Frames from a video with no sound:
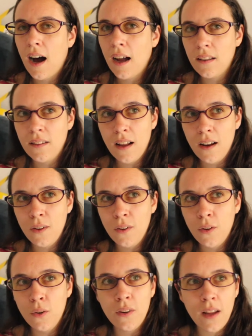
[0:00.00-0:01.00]
I tell you,
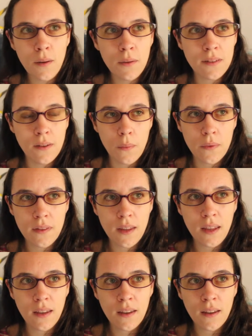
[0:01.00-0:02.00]
you tell me
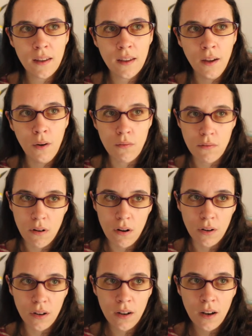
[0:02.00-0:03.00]
something
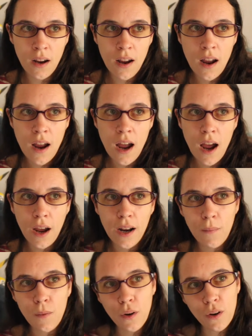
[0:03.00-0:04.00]
wrong,
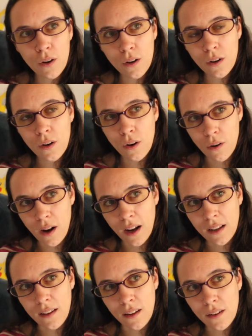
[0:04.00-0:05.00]
and I'm gonna
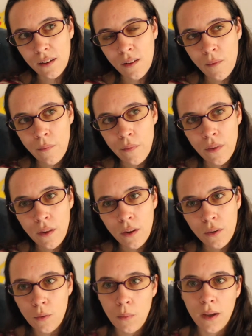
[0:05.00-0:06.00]
correct it
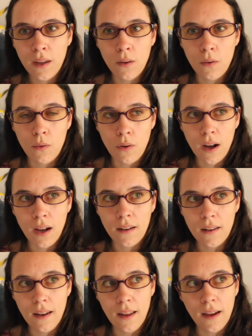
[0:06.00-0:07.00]
to make it
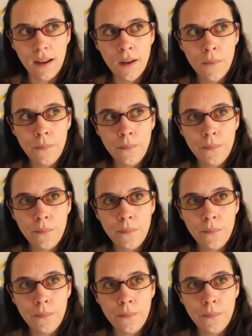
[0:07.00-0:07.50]
right. Like,